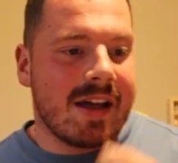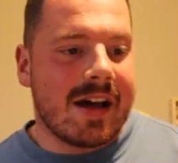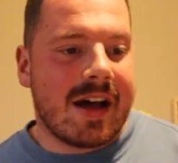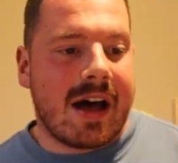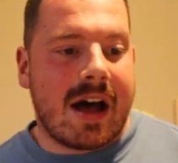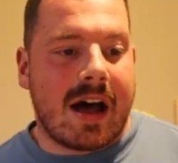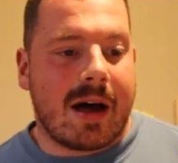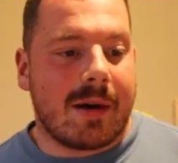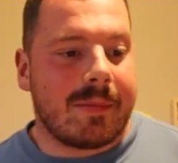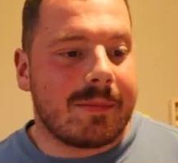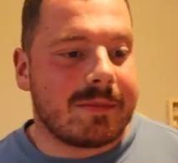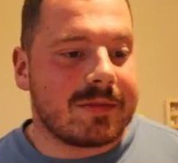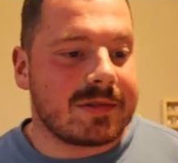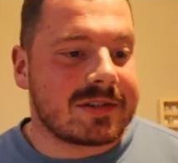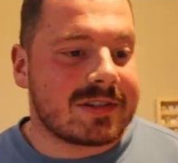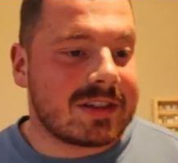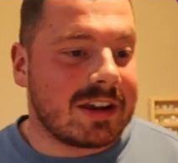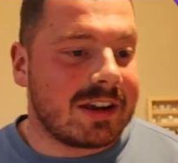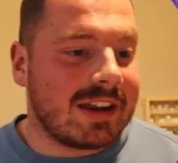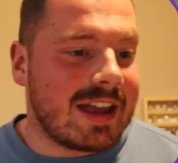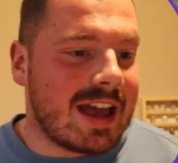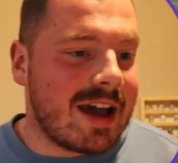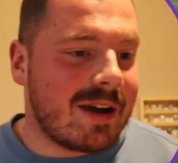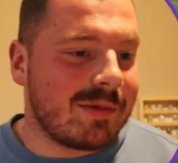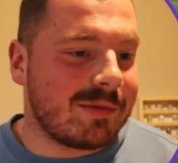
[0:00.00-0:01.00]
So
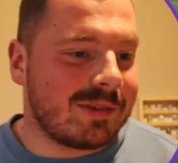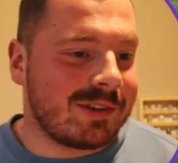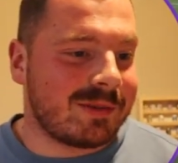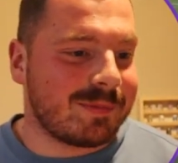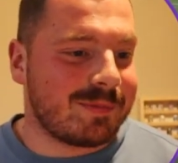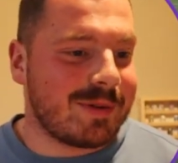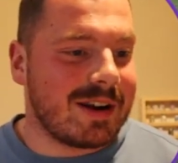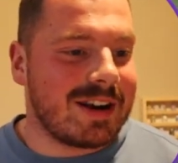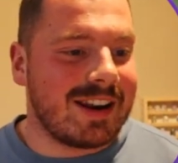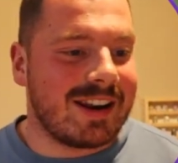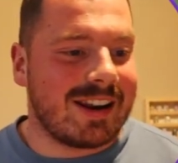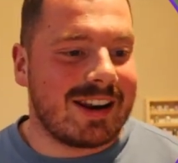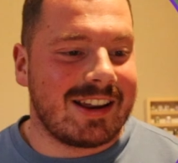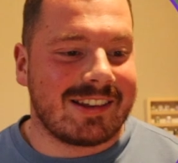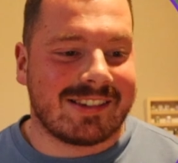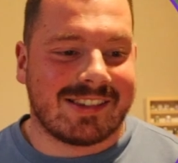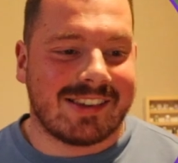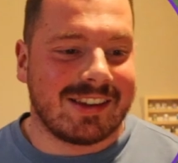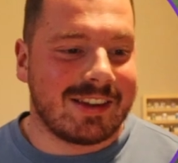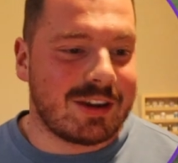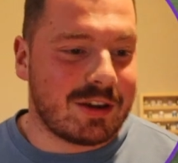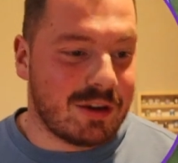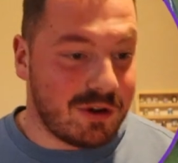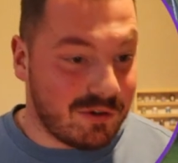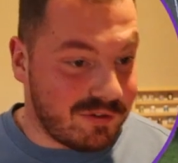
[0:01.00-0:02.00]
yeah, we're sprinting. It's
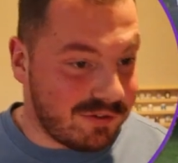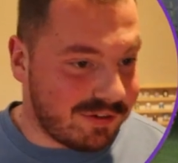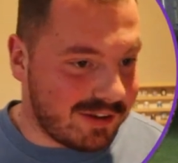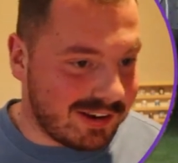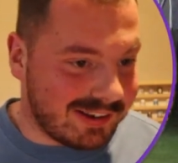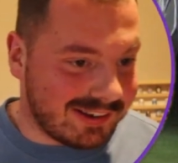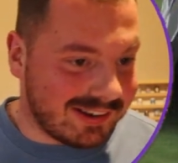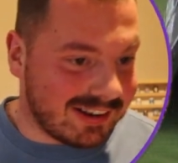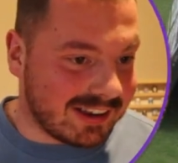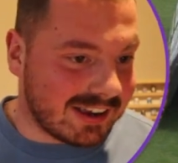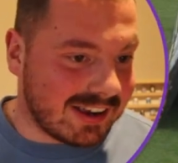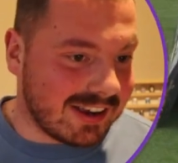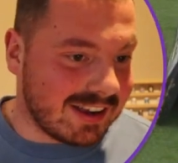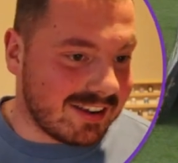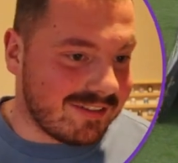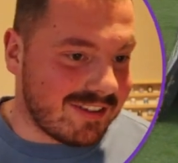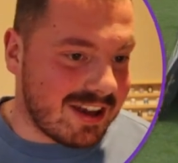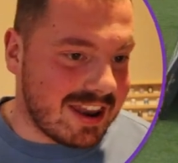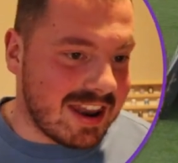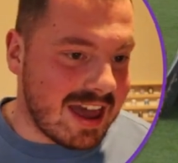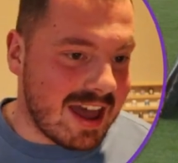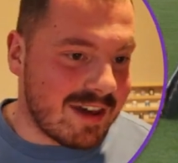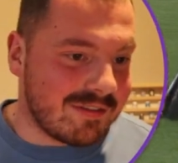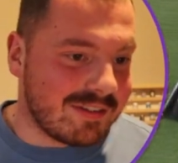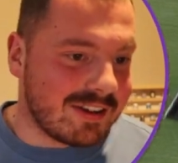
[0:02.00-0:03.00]
the goofiest looking
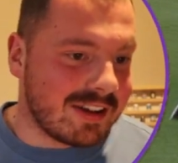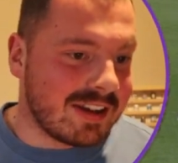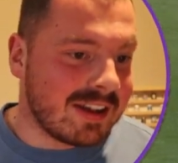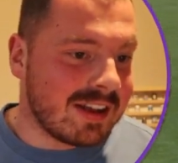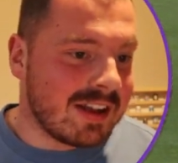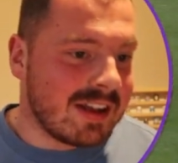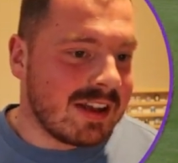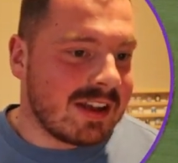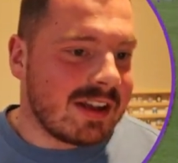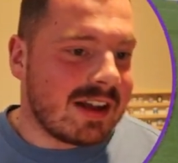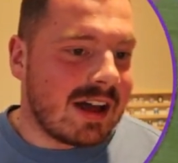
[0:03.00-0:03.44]
event ever.